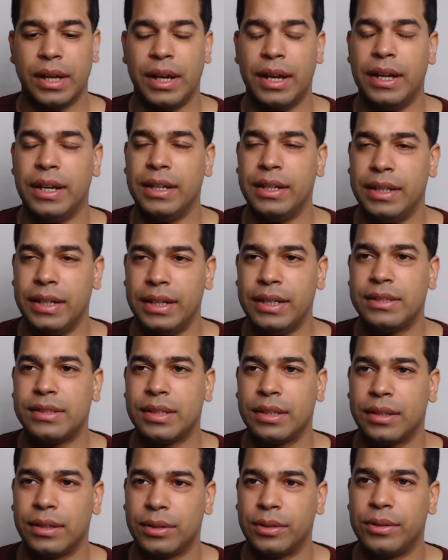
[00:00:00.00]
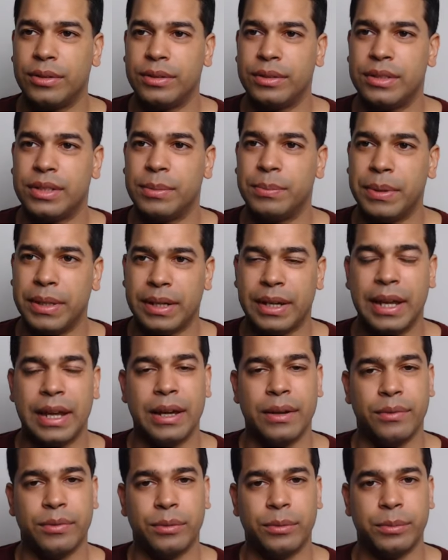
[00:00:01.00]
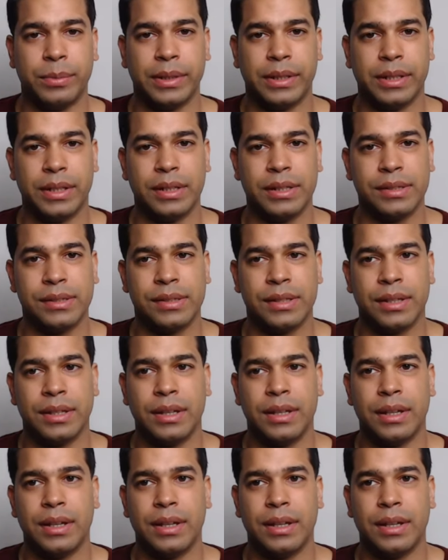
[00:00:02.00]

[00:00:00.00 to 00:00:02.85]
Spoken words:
and he needs to learn to be careful, because